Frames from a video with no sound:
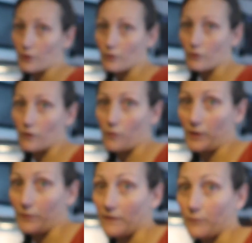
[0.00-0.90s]
and Google told
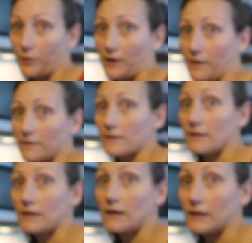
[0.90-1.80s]
me it was pronounced
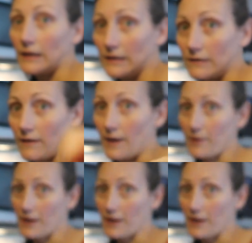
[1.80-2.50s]
calendula,